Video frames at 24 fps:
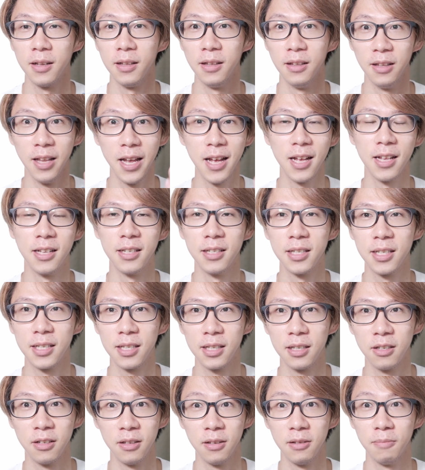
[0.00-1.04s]
lens
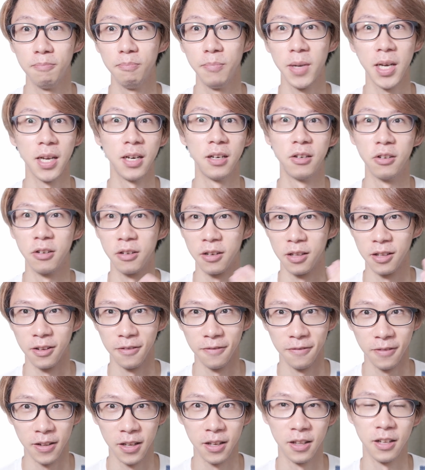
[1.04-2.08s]
made in
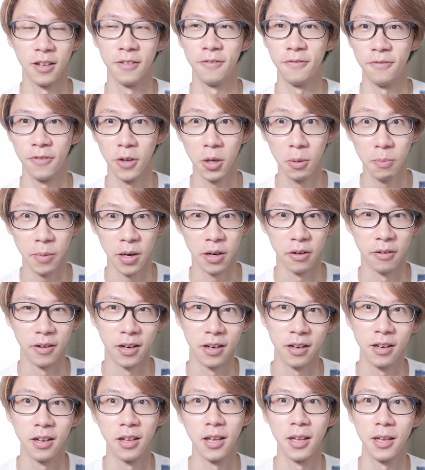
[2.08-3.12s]
the film
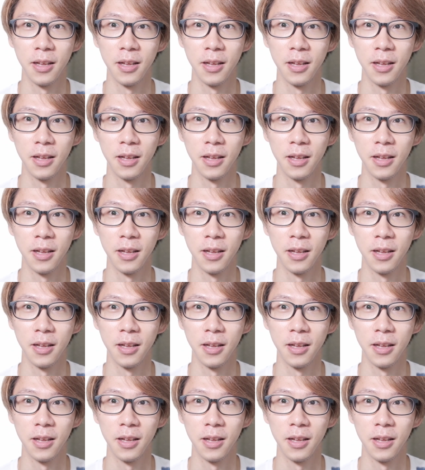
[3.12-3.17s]
era,